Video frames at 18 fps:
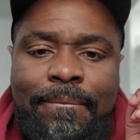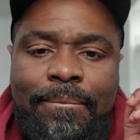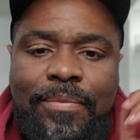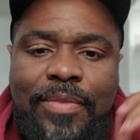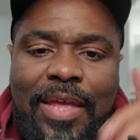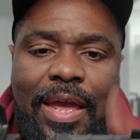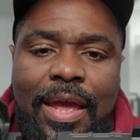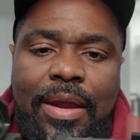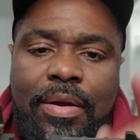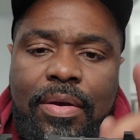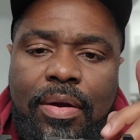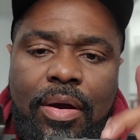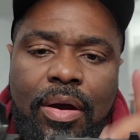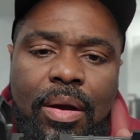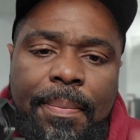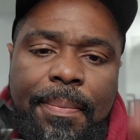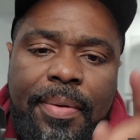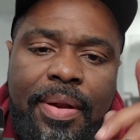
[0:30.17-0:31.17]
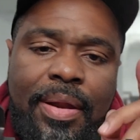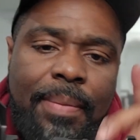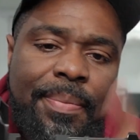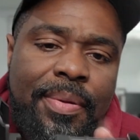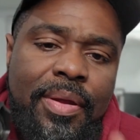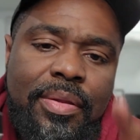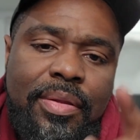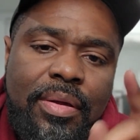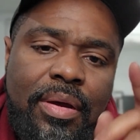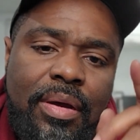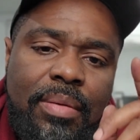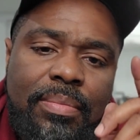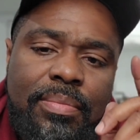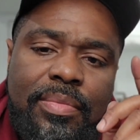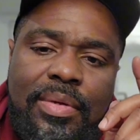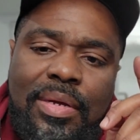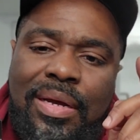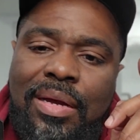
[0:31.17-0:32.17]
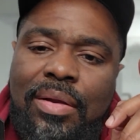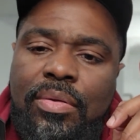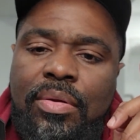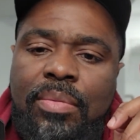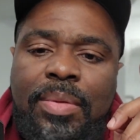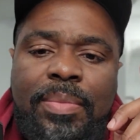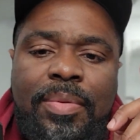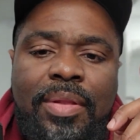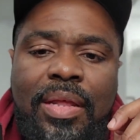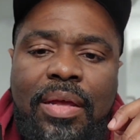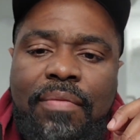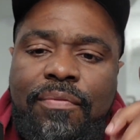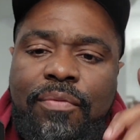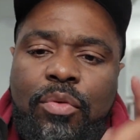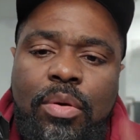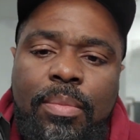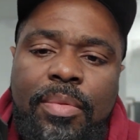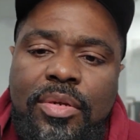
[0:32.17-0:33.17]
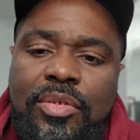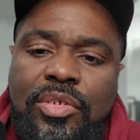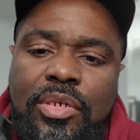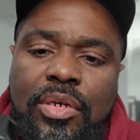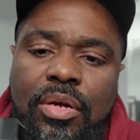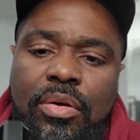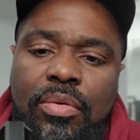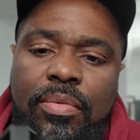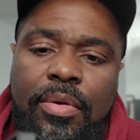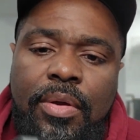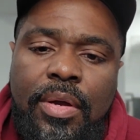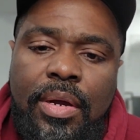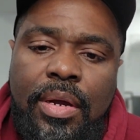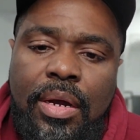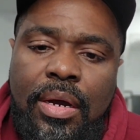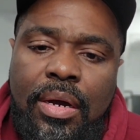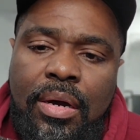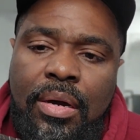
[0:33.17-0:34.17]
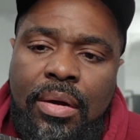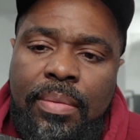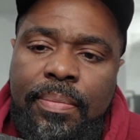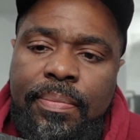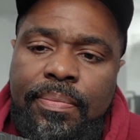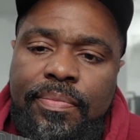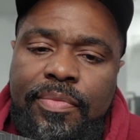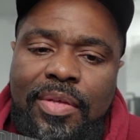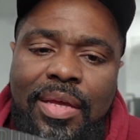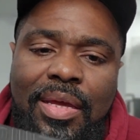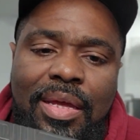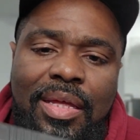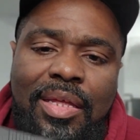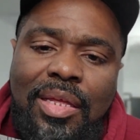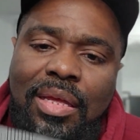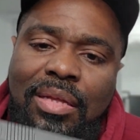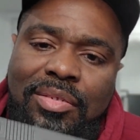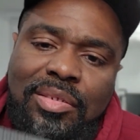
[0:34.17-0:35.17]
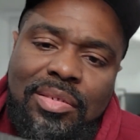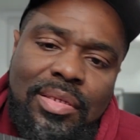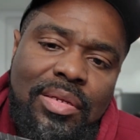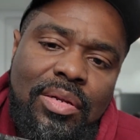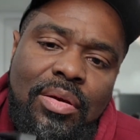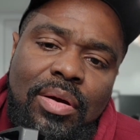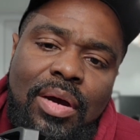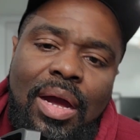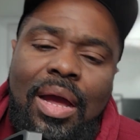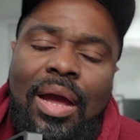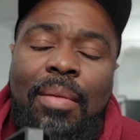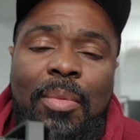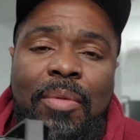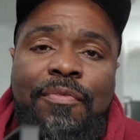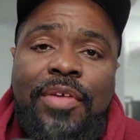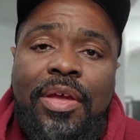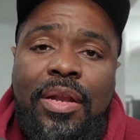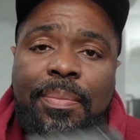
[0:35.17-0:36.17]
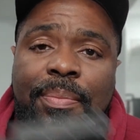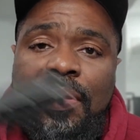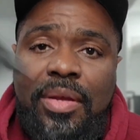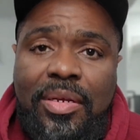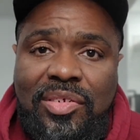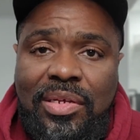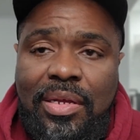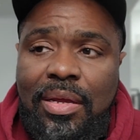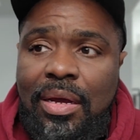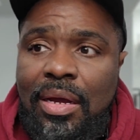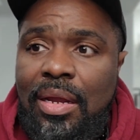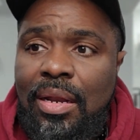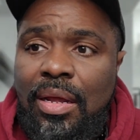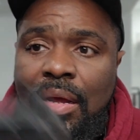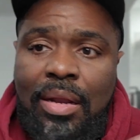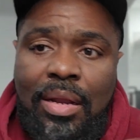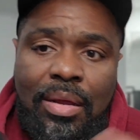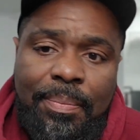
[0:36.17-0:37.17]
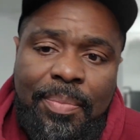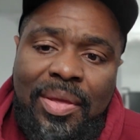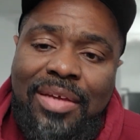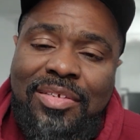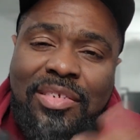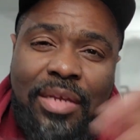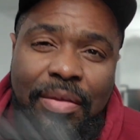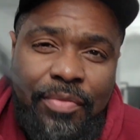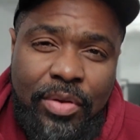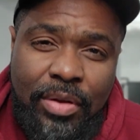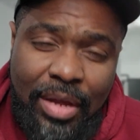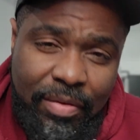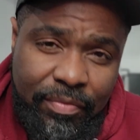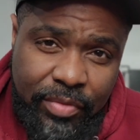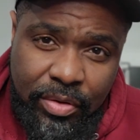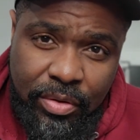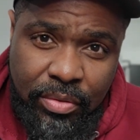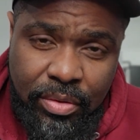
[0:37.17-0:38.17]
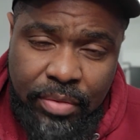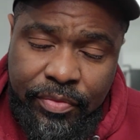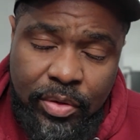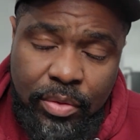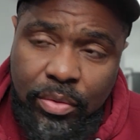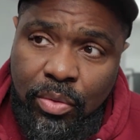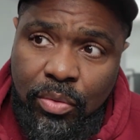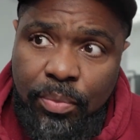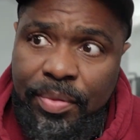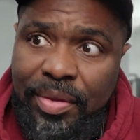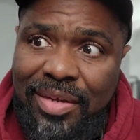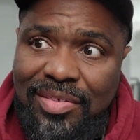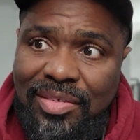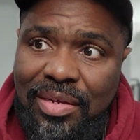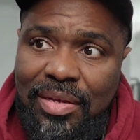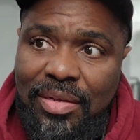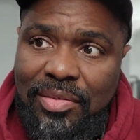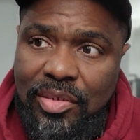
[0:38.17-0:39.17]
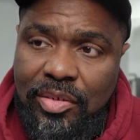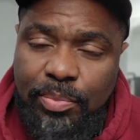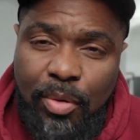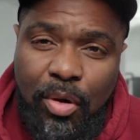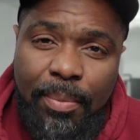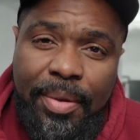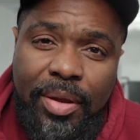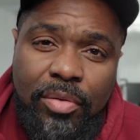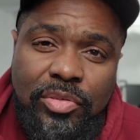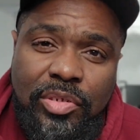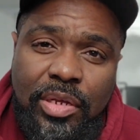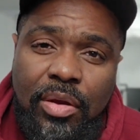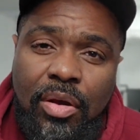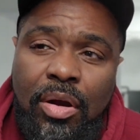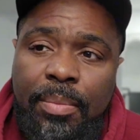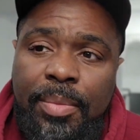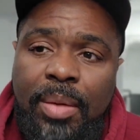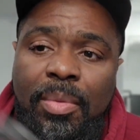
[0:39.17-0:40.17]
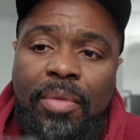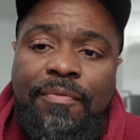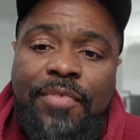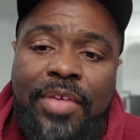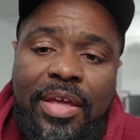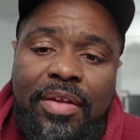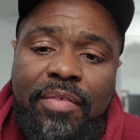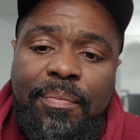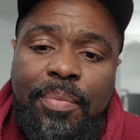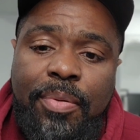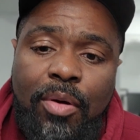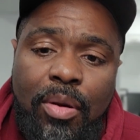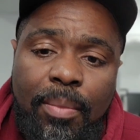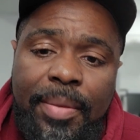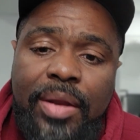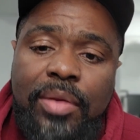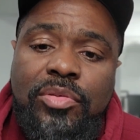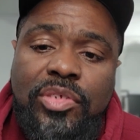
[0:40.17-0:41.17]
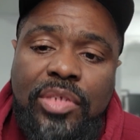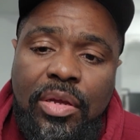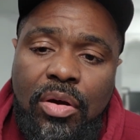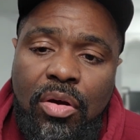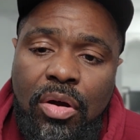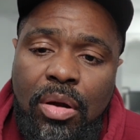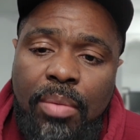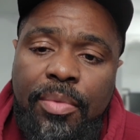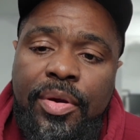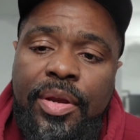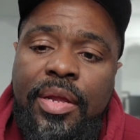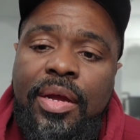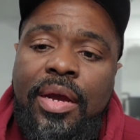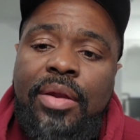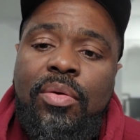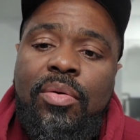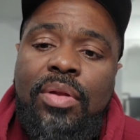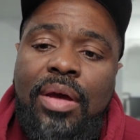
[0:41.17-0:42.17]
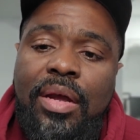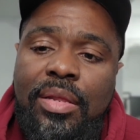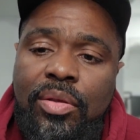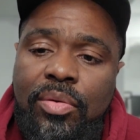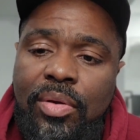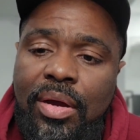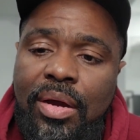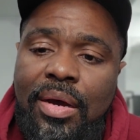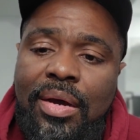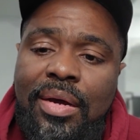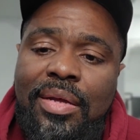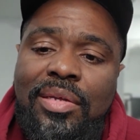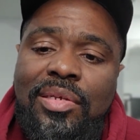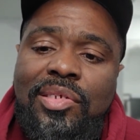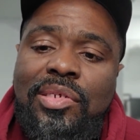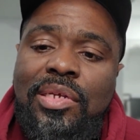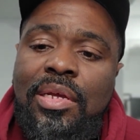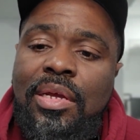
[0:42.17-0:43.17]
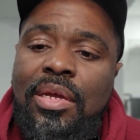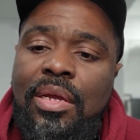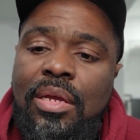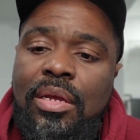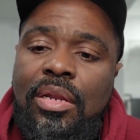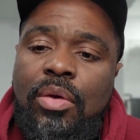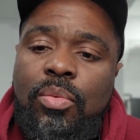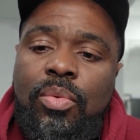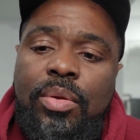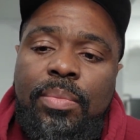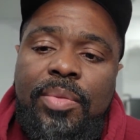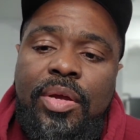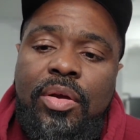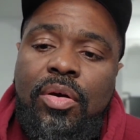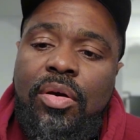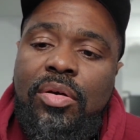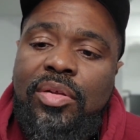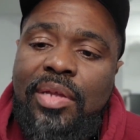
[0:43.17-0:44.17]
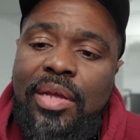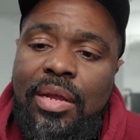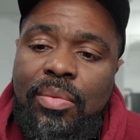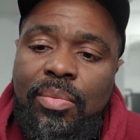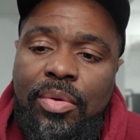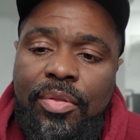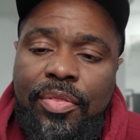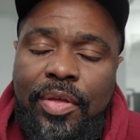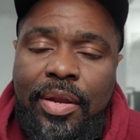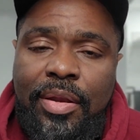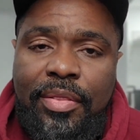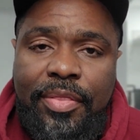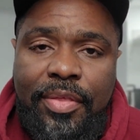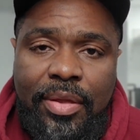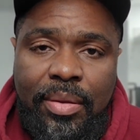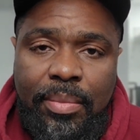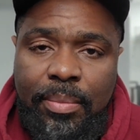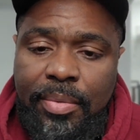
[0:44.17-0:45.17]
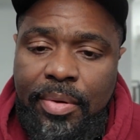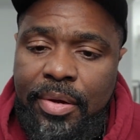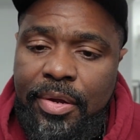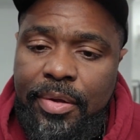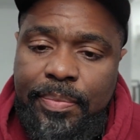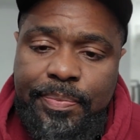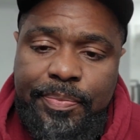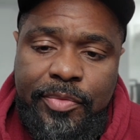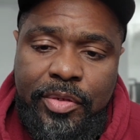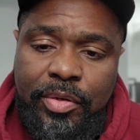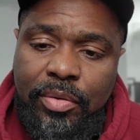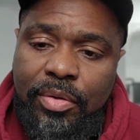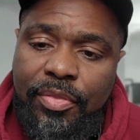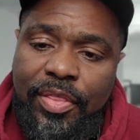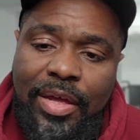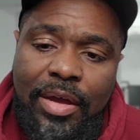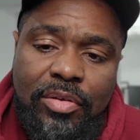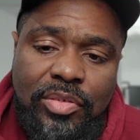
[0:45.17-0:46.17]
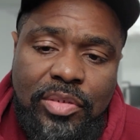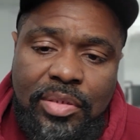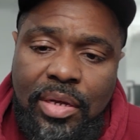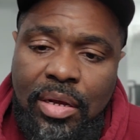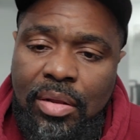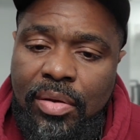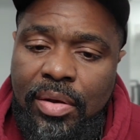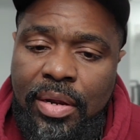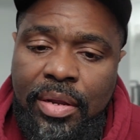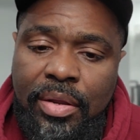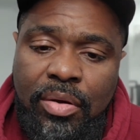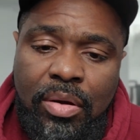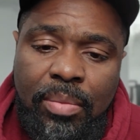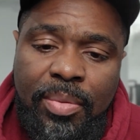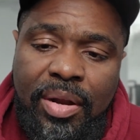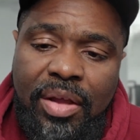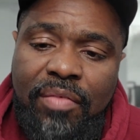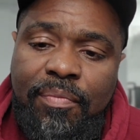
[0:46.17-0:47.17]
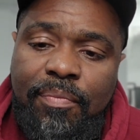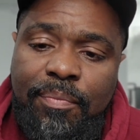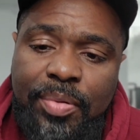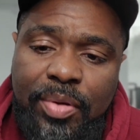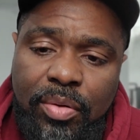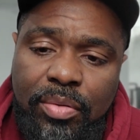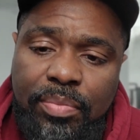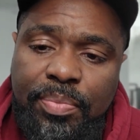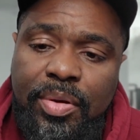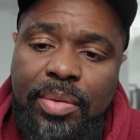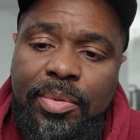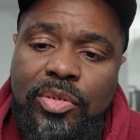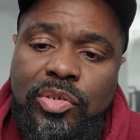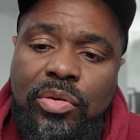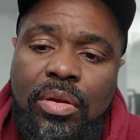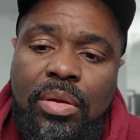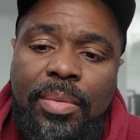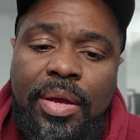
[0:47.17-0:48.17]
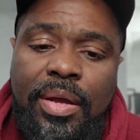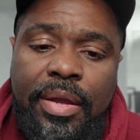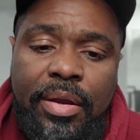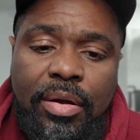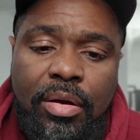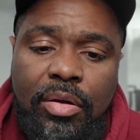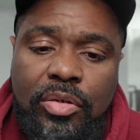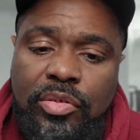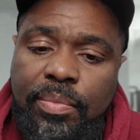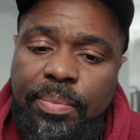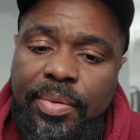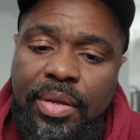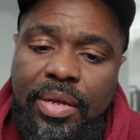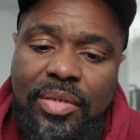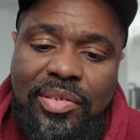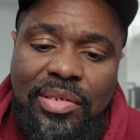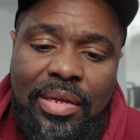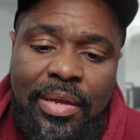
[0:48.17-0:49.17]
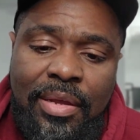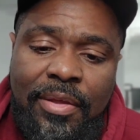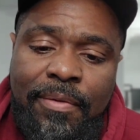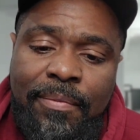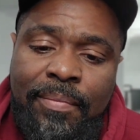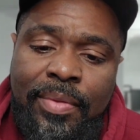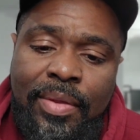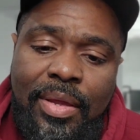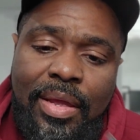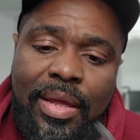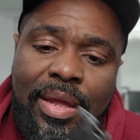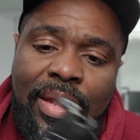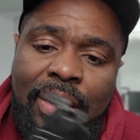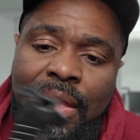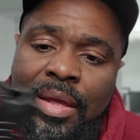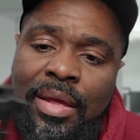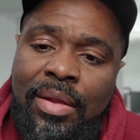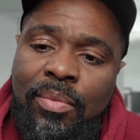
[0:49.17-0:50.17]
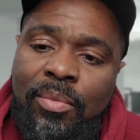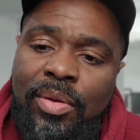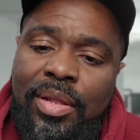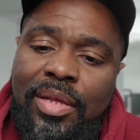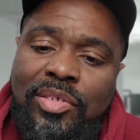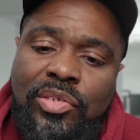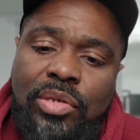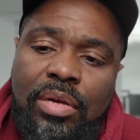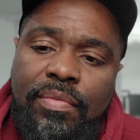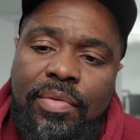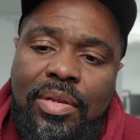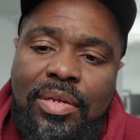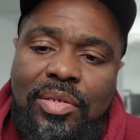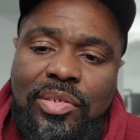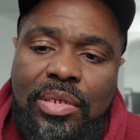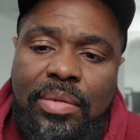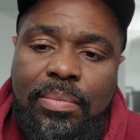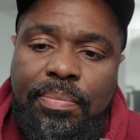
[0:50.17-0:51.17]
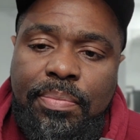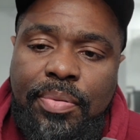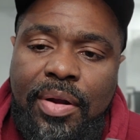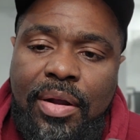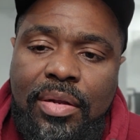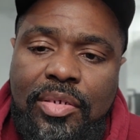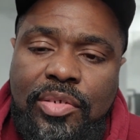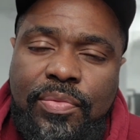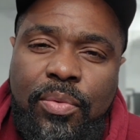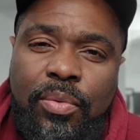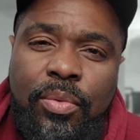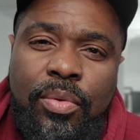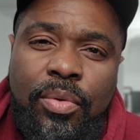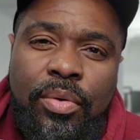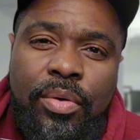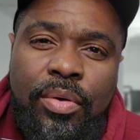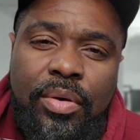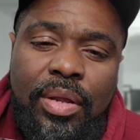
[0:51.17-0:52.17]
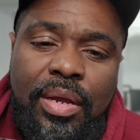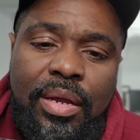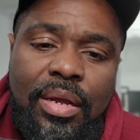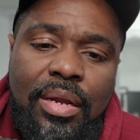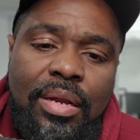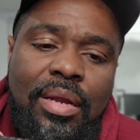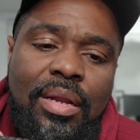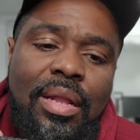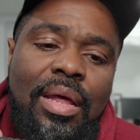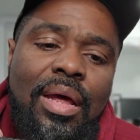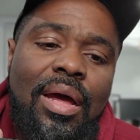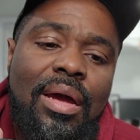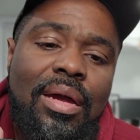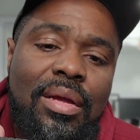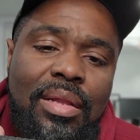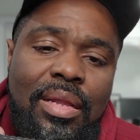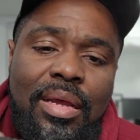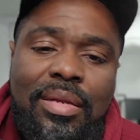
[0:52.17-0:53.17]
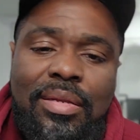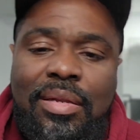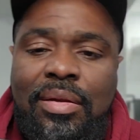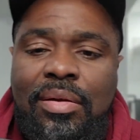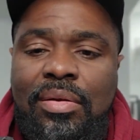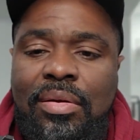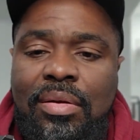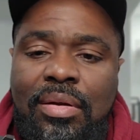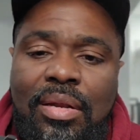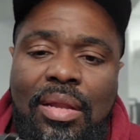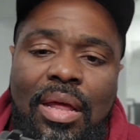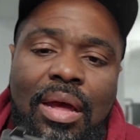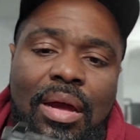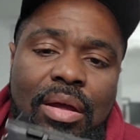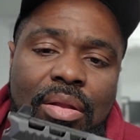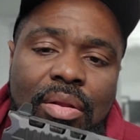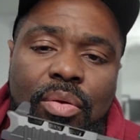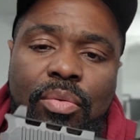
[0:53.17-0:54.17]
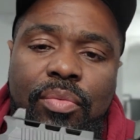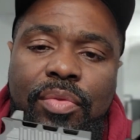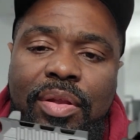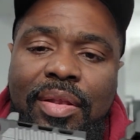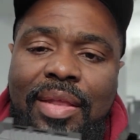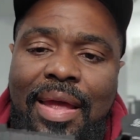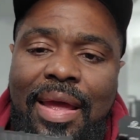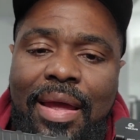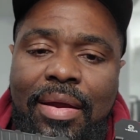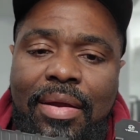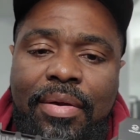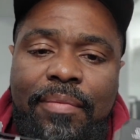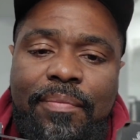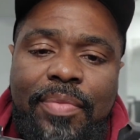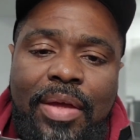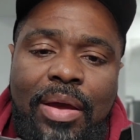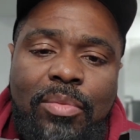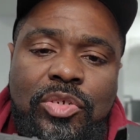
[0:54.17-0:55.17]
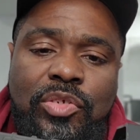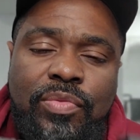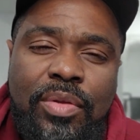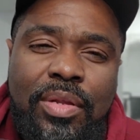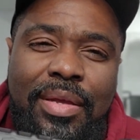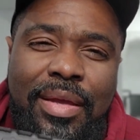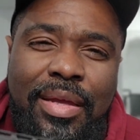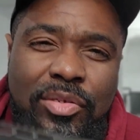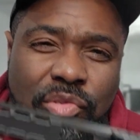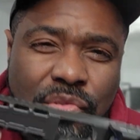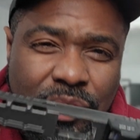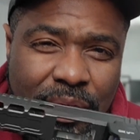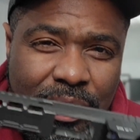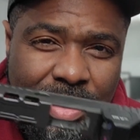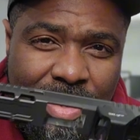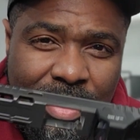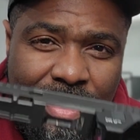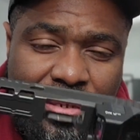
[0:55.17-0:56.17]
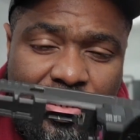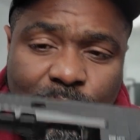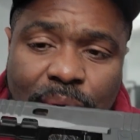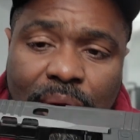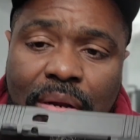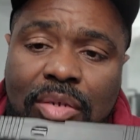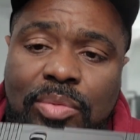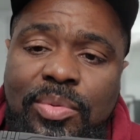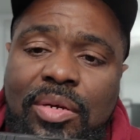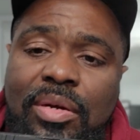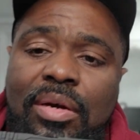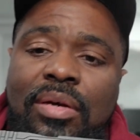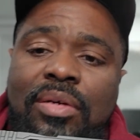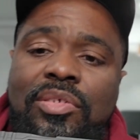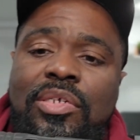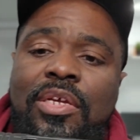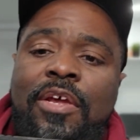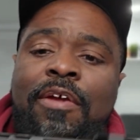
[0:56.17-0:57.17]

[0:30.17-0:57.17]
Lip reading: Dagger upper that I picked up, I don't know, maybe like 4 months ago. I'm a fan of PSA. I like PSA. If you don't know who PSA is, it's Palmetto State Armory. I'm a fan of Palmetto State Armory. I know a lot of you guys, wouldn't be caught dead with anything but, $1,000 AR. But I've built pretty much all of my ARs from PSA. And when they started releasing products for like Glock, like their Glock clone, the Dagger, I was really interested in these products because,